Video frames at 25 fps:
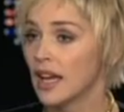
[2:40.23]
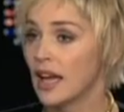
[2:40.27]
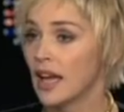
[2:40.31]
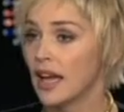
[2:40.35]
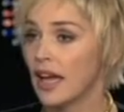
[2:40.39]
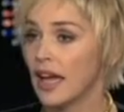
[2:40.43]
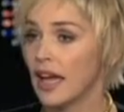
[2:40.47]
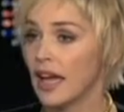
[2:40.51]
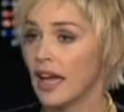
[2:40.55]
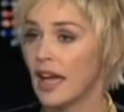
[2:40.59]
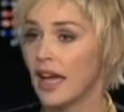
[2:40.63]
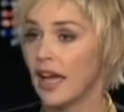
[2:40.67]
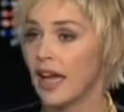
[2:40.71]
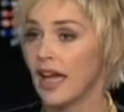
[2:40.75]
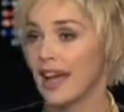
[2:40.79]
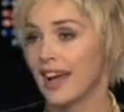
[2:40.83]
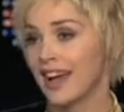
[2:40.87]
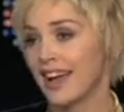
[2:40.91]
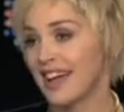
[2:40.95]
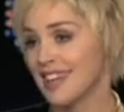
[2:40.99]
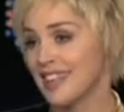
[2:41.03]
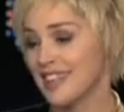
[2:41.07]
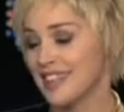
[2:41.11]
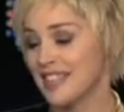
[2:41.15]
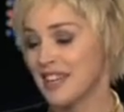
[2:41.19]
Oh,
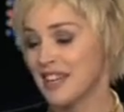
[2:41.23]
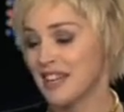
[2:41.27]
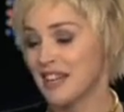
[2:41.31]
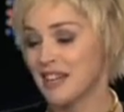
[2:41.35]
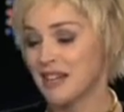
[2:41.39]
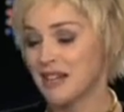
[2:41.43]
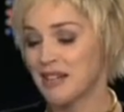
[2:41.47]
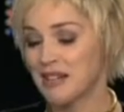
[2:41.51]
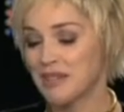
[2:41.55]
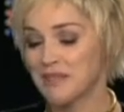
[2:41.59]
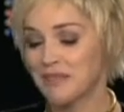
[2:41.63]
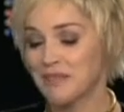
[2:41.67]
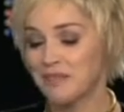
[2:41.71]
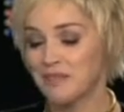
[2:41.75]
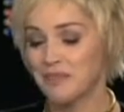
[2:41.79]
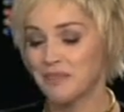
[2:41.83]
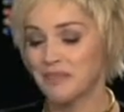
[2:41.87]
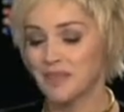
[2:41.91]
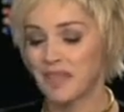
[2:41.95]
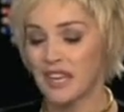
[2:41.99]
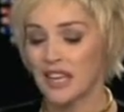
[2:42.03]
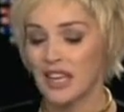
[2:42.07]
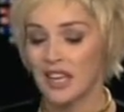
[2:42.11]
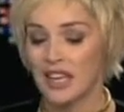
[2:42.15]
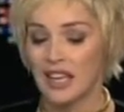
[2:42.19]
And um,
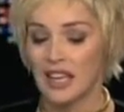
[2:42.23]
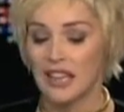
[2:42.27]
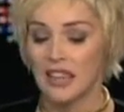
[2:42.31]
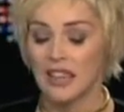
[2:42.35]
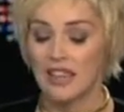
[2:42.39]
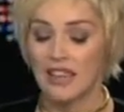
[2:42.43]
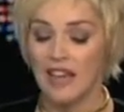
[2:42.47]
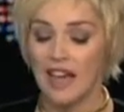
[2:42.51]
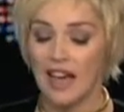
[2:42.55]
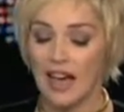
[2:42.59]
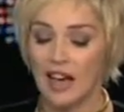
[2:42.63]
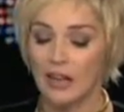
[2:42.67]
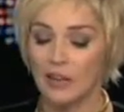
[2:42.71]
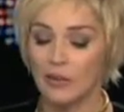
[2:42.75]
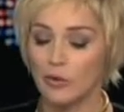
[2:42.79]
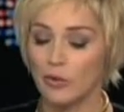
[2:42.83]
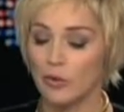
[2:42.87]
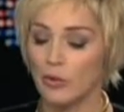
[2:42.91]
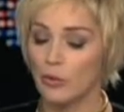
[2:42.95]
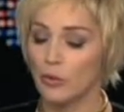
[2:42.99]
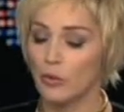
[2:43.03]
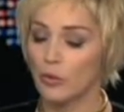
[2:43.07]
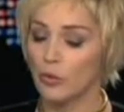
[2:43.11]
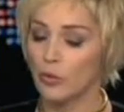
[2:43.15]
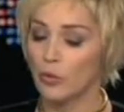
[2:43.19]
that
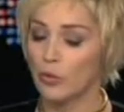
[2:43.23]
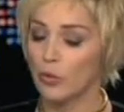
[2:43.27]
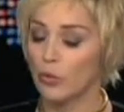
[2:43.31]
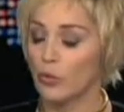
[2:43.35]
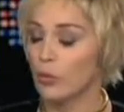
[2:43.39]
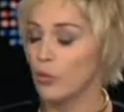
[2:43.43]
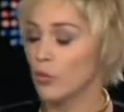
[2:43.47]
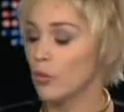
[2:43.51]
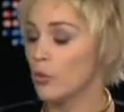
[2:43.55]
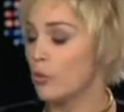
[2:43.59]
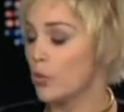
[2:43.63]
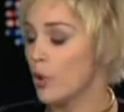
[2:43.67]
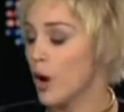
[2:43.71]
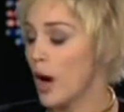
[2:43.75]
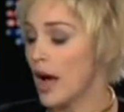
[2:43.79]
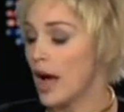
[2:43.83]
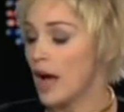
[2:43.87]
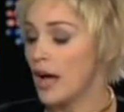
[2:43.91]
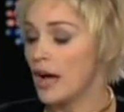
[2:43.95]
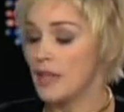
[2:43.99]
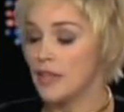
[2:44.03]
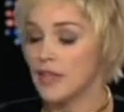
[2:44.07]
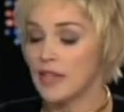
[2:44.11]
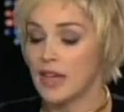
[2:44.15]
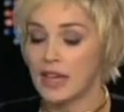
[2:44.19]

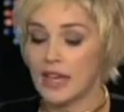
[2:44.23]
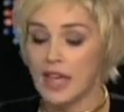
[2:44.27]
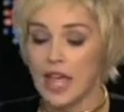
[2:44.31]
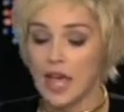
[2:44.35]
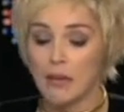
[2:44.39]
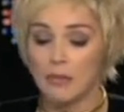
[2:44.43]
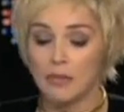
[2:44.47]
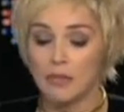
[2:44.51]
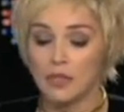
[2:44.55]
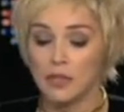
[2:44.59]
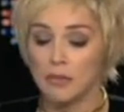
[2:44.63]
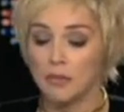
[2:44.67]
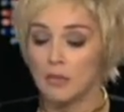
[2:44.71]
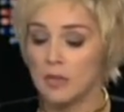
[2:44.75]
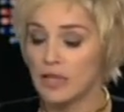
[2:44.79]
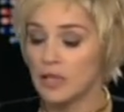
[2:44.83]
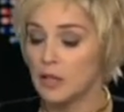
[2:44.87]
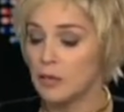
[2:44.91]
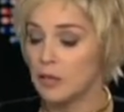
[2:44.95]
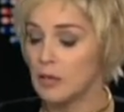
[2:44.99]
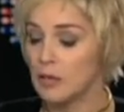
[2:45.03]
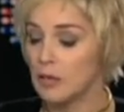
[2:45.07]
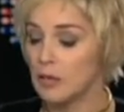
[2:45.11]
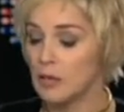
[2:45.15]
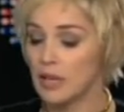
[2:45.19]
uh, they came to me,
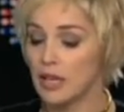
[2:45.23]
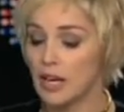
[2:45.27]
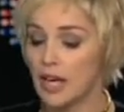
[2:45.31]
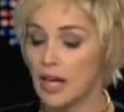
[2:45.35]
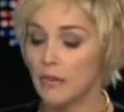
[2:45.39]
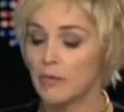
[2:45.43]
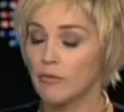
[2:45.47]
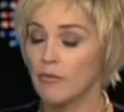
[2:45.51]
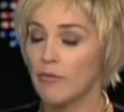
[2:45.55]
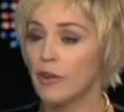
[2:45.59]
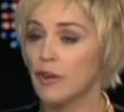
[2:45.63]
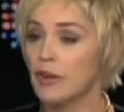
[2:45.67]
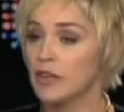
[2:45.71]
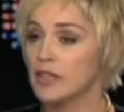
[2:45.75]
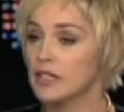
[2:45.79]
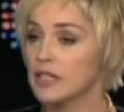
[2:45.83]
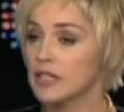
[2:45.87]
the people at AMFAR,